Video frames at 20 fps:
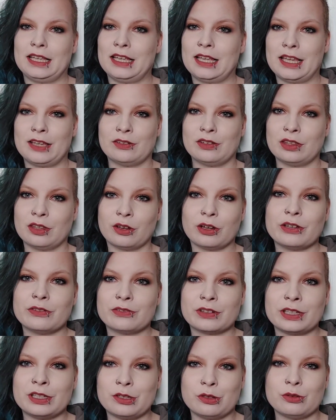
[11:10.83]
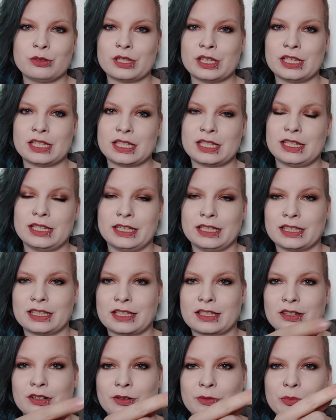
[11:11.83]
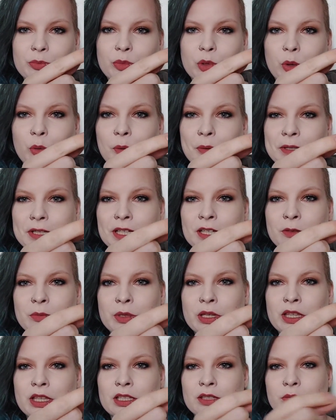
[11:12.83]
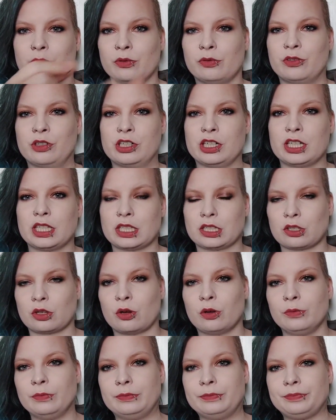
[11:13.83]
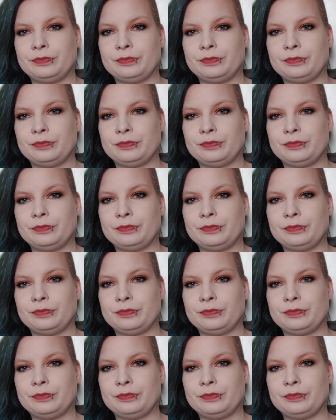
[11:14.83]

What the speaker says: even though if I use it, it's probably gonna be this one first. So